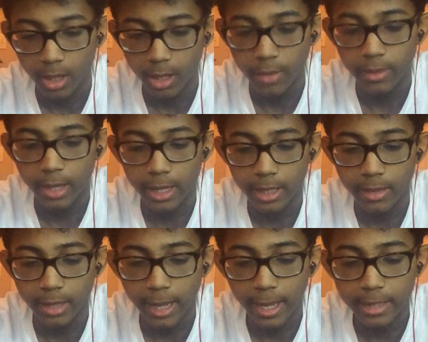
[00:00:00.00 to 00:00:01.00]
And that
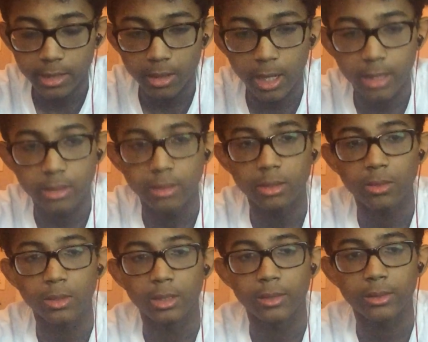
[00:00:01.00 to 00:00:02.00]
has a lot to do
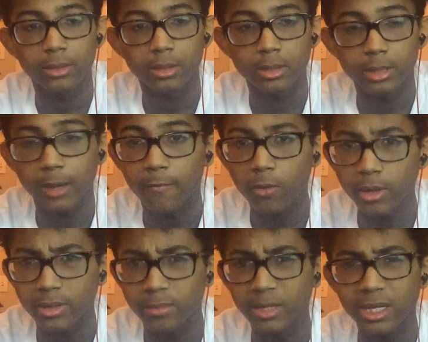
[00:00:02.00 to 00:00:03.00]
with
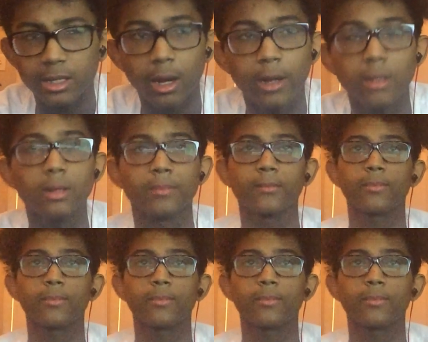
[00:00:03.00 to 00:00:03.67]
self-worth. Because all right, look,